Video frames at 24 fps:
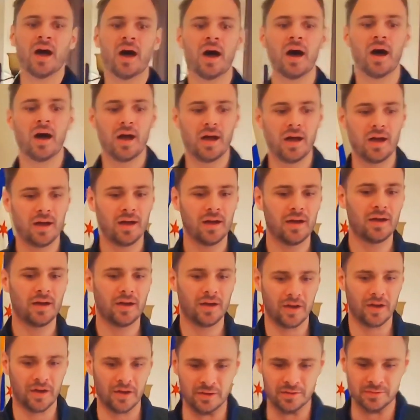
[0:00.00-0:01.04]
his position and
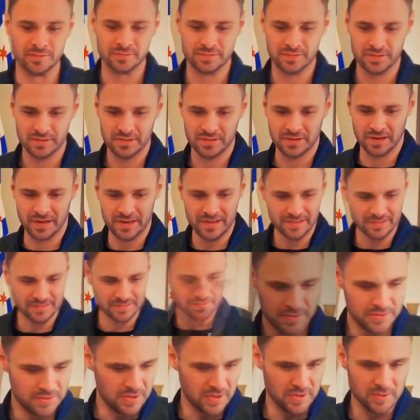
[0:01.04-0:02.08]
loyalty.
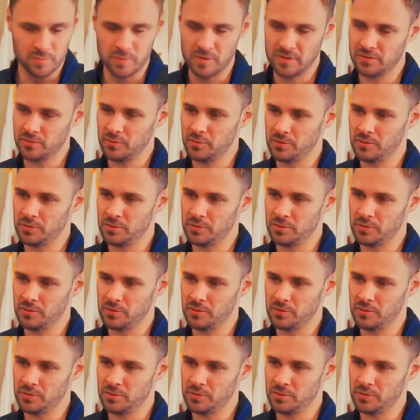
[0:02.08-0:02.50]
His